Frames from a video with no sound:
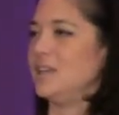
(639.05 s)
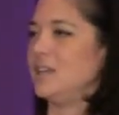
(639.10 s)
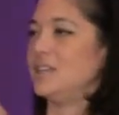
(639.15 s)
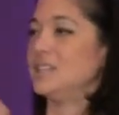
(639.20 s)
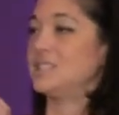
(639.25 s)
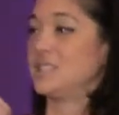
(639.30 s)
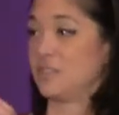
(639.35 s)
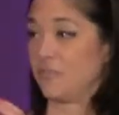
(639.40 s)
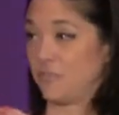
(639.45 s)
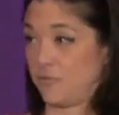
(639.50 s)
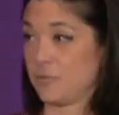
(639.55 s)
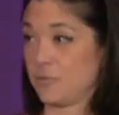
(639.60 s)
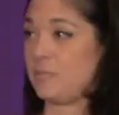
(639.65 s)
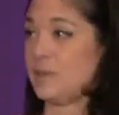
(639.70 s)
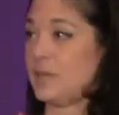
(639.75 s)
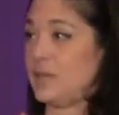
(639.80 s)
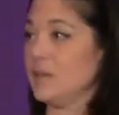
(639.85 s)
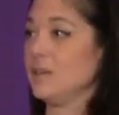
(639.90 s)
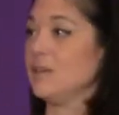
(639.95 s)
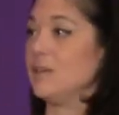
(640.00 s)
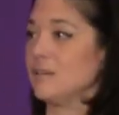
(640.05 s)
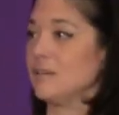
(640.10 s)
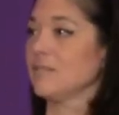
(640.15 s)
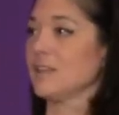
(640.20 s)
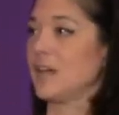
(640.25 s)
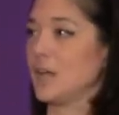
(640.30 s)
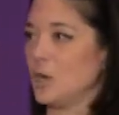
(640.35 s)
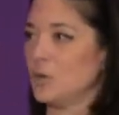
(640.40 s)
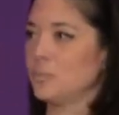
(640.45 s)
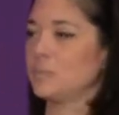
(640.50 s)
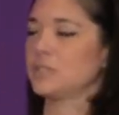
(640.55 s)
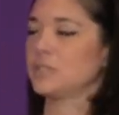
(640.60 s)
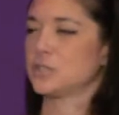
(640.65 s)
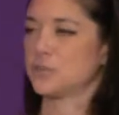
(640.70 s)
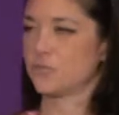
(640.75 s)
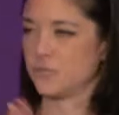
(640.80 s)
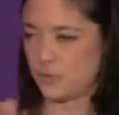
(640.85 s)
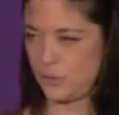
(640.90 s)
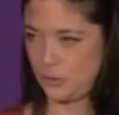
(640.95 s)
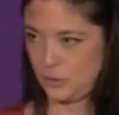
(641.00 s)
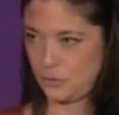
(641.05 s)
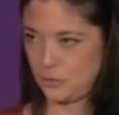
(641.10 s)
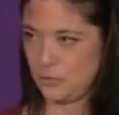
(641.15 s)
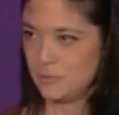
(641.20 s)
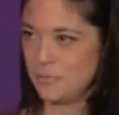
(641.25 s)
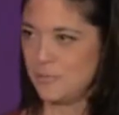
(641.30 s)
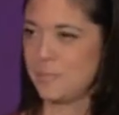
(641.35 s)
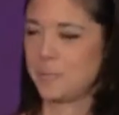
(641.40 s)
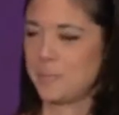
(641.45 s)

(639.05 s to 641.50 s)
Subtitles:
Is it for me? I hope it's for you.